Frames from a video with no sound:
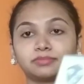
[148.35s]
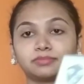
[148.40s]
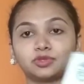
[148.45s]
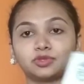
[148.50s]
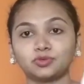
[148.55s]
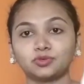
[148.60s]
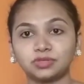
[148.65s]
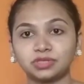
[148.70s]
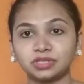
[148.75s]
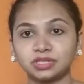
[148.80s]

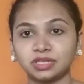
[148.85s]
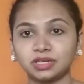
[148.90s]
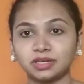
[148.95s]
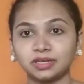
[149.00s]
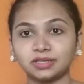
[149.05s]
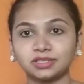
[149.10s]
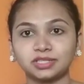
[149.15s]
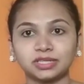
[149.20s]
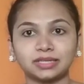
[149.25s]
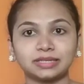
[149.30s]

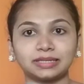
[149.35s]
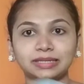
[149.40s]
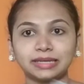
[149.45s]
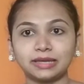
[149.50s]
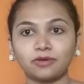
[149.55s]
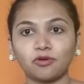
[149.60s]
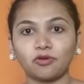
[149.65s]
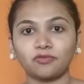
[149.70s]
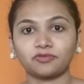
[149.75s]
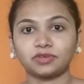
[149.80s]
usage and
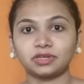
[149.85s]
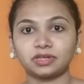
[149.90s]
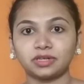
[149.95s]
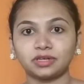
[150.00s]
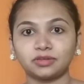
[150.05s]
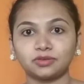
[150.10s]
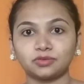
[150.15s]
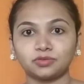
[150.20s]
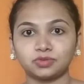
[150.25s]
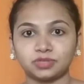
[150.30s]
day after day
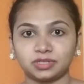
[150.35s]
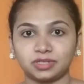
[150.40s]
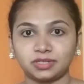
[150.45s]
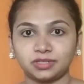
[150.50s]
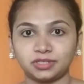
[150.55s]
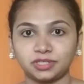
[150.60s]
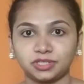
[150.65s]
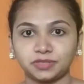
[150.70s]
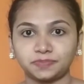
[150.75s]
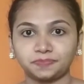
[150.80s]

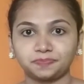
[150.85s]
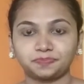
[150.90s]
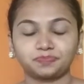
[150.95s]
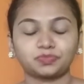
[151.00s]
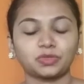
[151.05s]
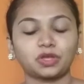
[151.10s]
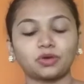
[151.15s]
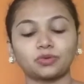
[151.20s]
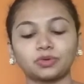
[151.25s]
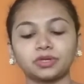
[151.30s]
usage.
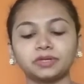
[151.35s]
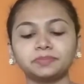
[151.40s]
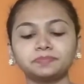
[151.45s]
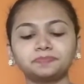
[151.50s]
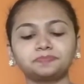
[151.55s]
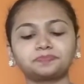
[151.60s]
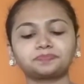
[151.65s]
Okay.